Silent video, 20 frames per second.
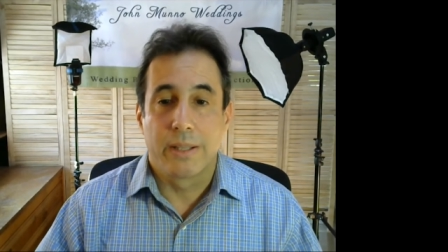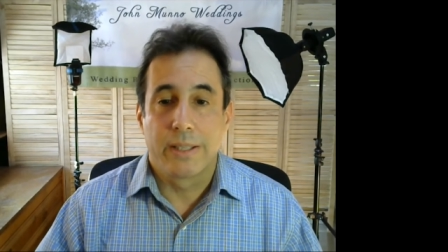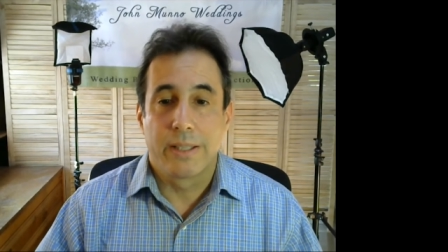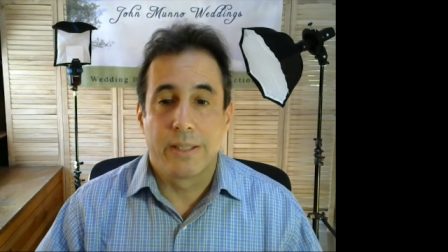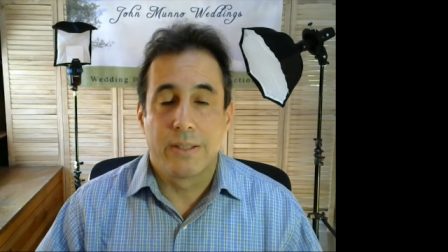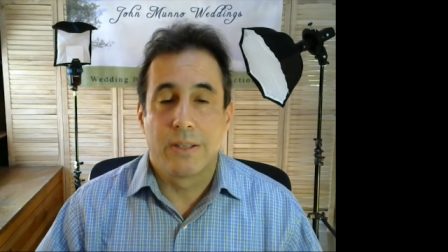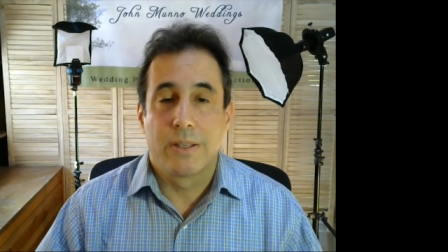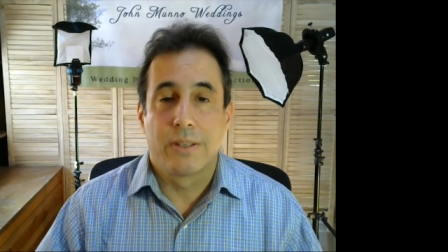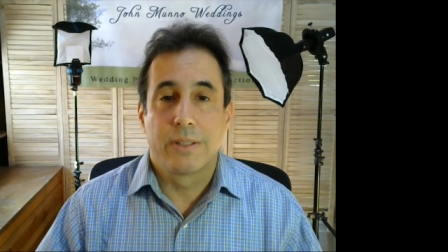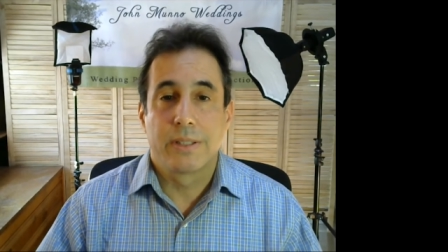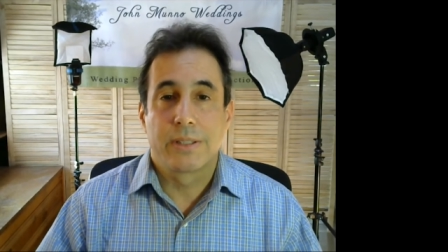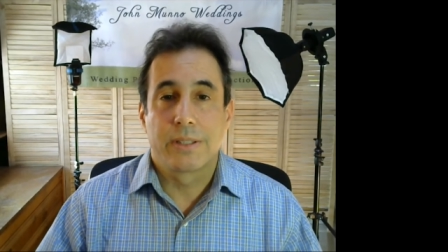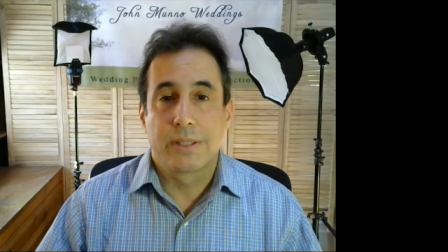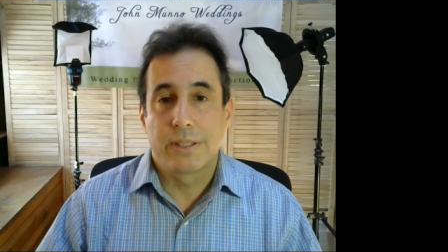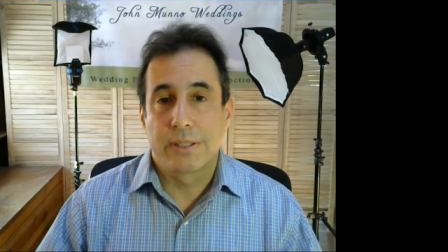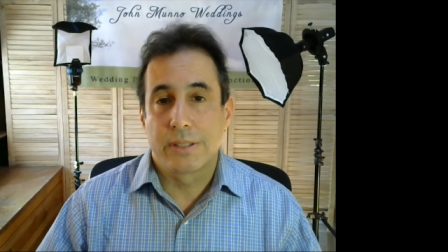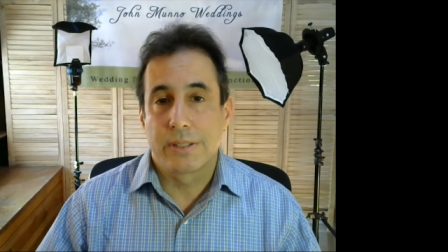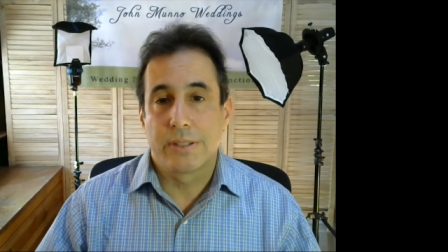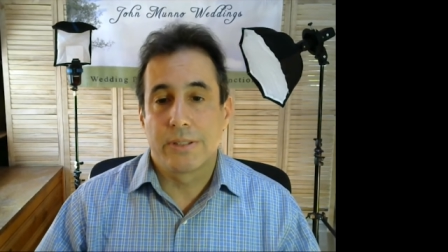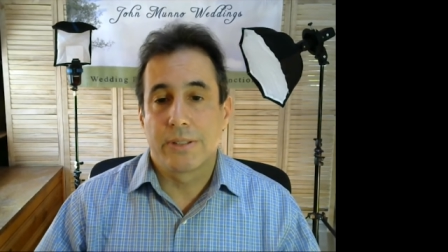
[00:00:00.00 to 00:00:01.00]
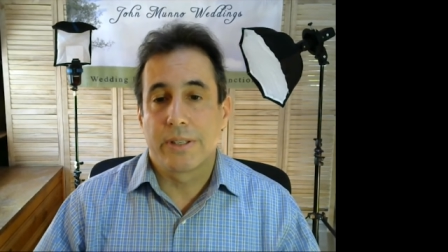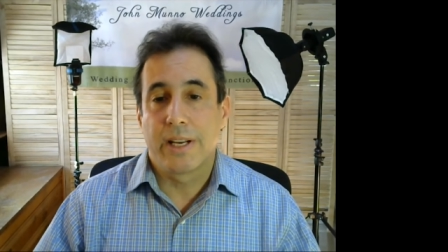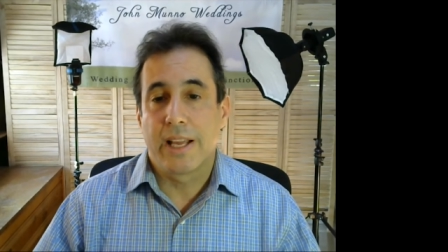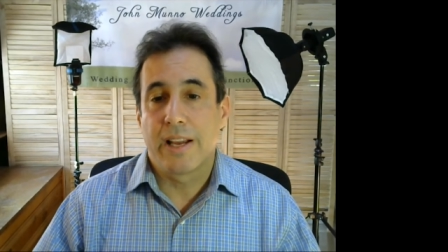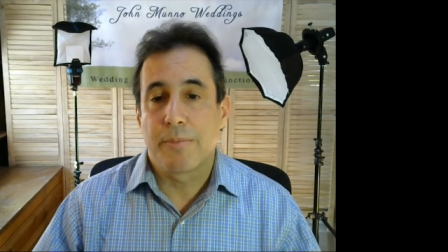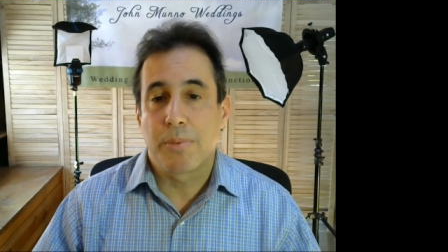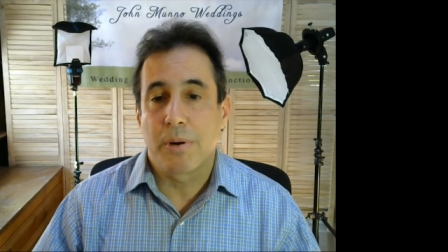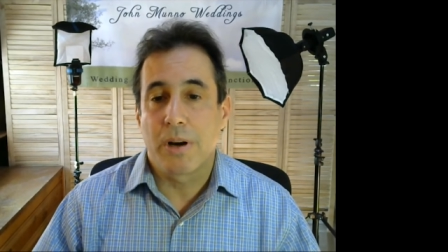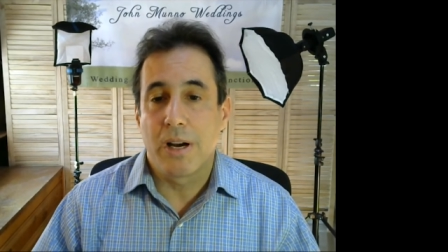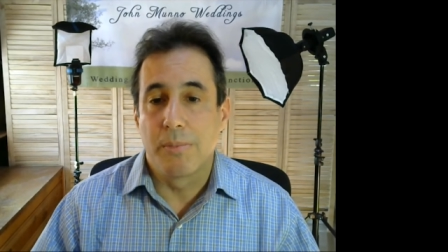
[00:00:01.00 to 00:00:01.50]
You know, it's it's you're going to
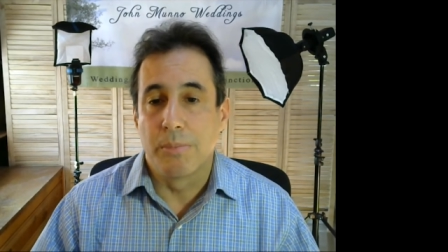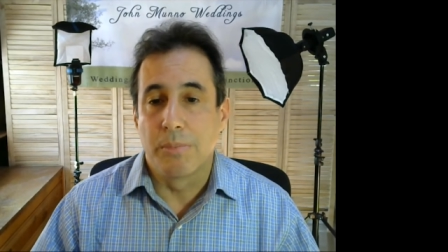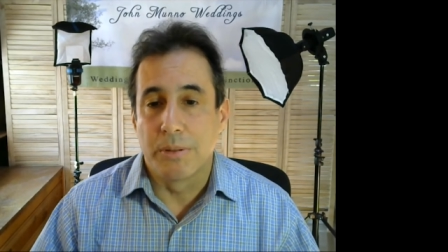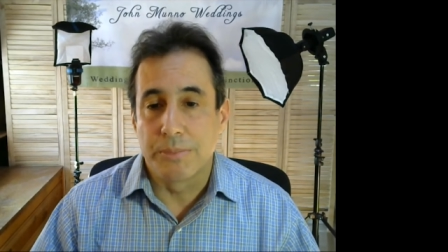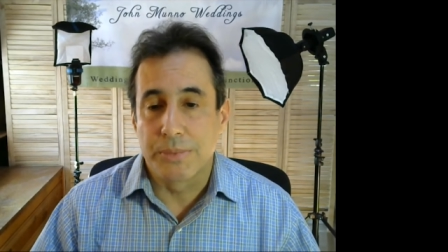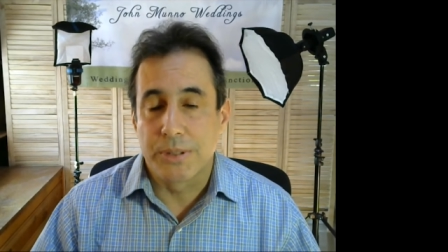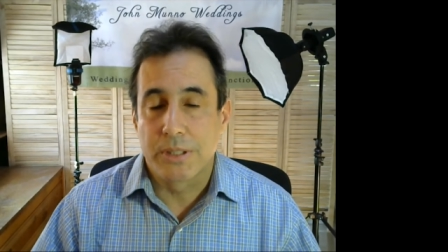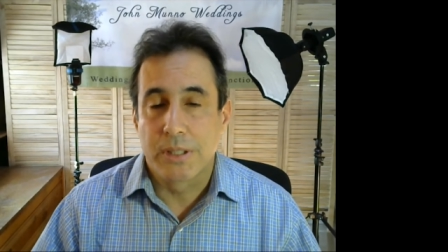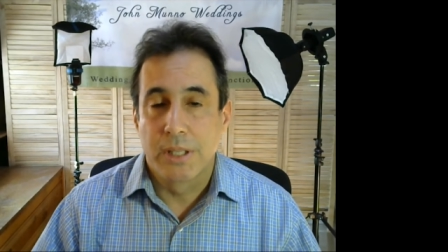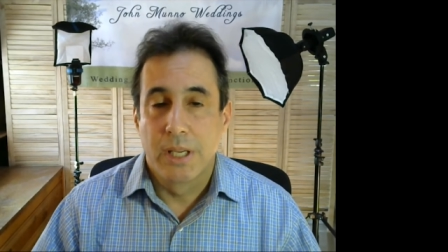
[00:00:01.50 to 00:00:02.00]
have problems.